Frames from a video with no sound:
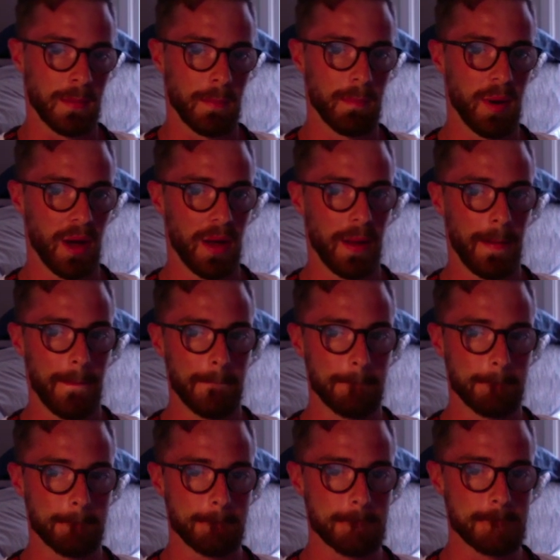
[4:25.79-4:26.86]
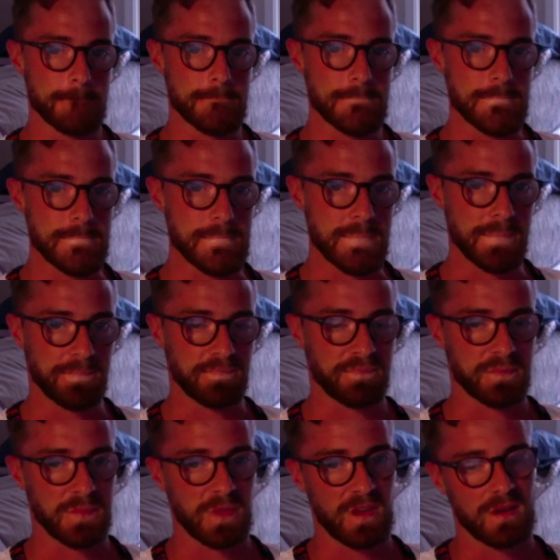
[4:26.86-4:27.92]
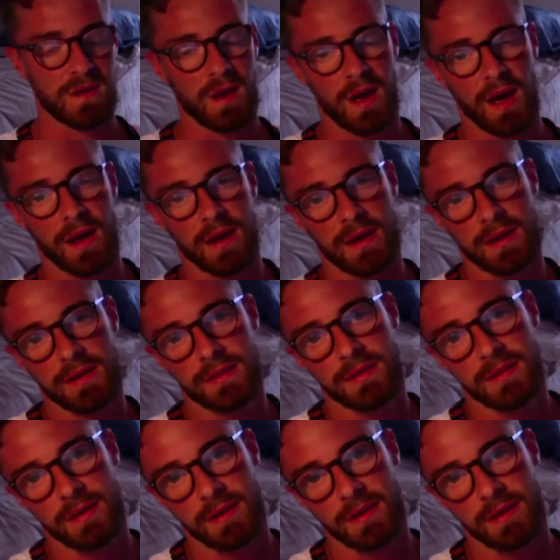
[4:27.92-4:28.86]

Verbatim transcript: but yeah it